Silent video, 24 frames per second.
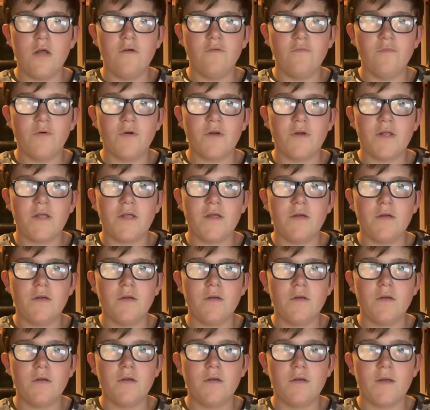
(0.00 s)
everybody.
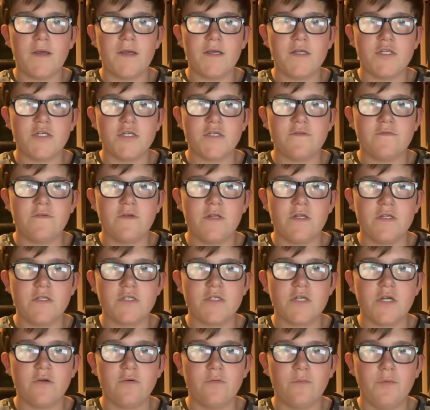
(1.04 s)
HS
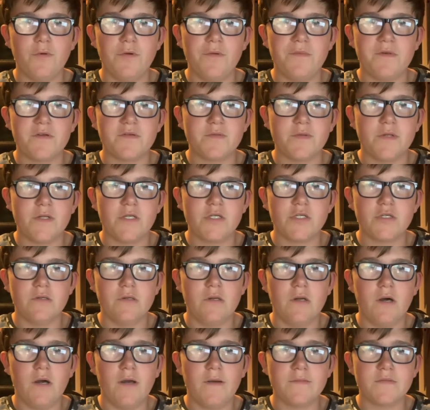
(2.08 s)
Fitness Channel, pretty much
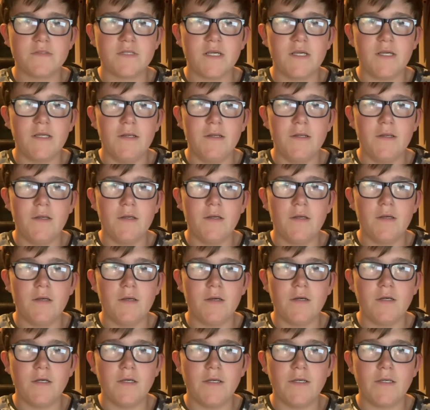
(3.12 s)
prediction. I'm saying
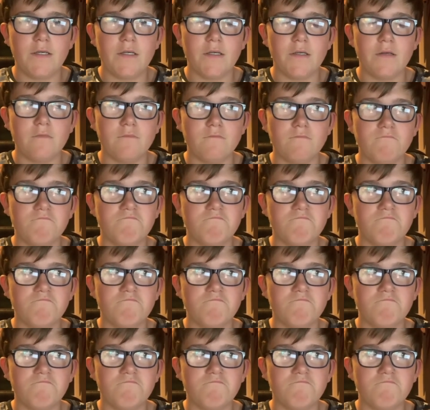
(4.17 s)
a